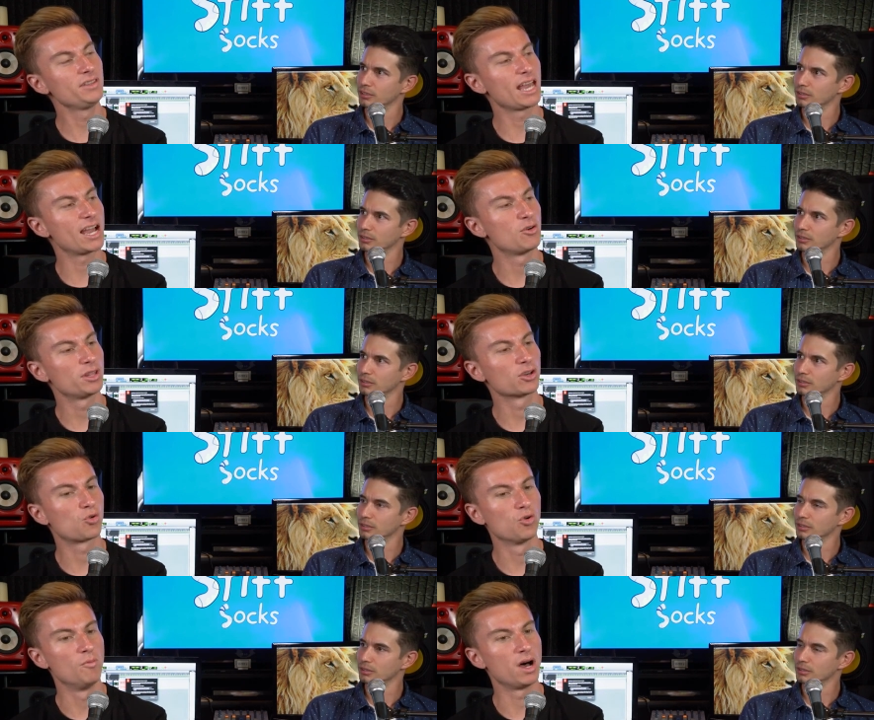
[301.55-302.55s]
Speaker 1: the guy who had the
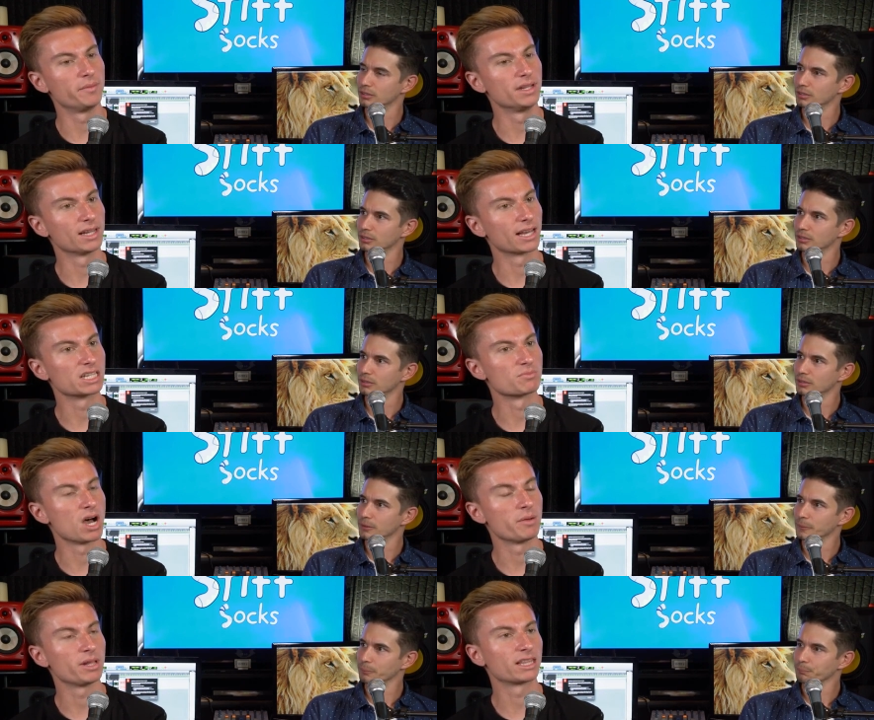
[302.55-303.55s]
cool mom didn't like his
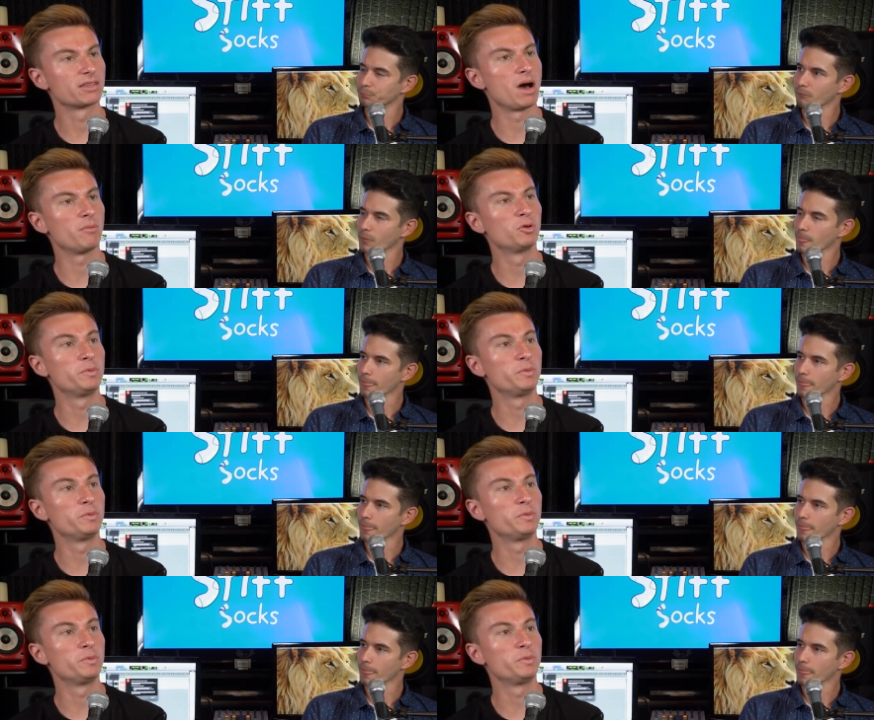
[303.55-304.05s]
mom. Like the mom would